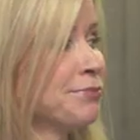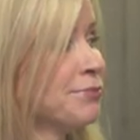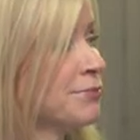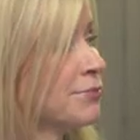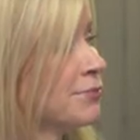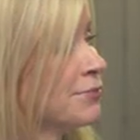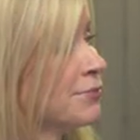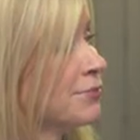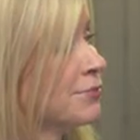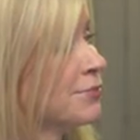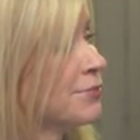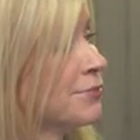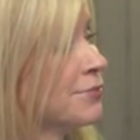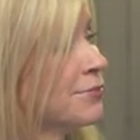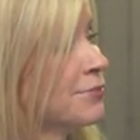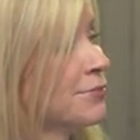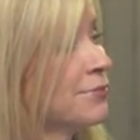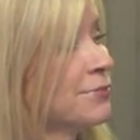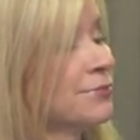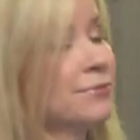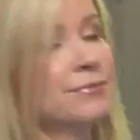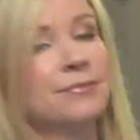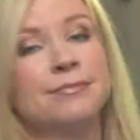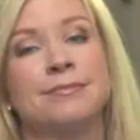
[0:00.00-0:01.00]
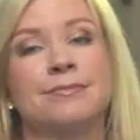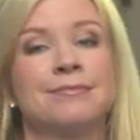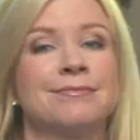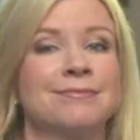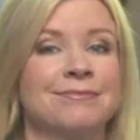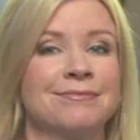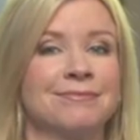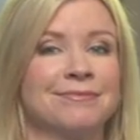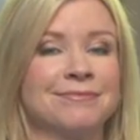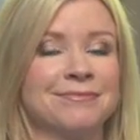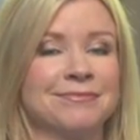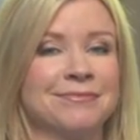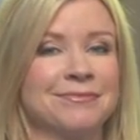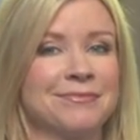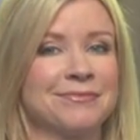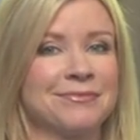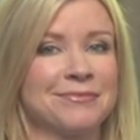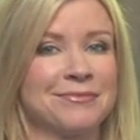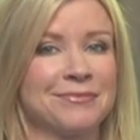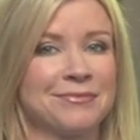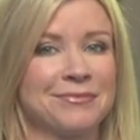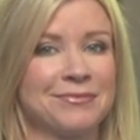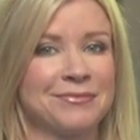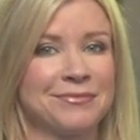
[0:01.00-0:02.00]

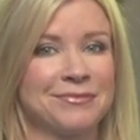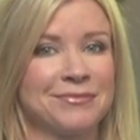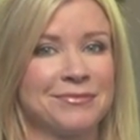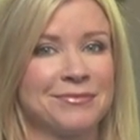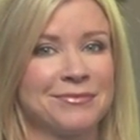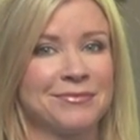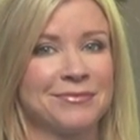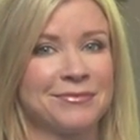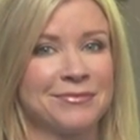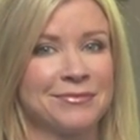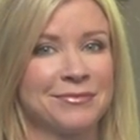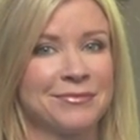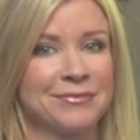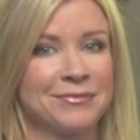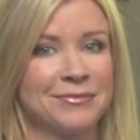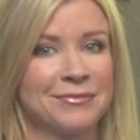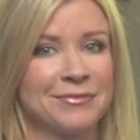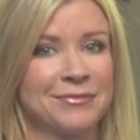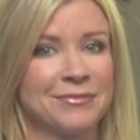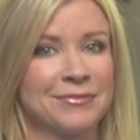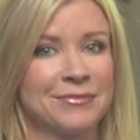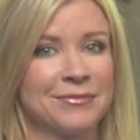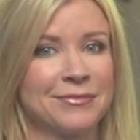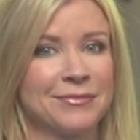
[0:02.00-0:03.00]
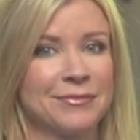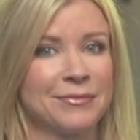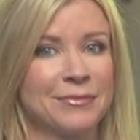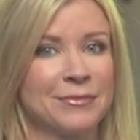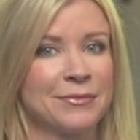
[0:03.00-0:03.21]
The person shown says nothing.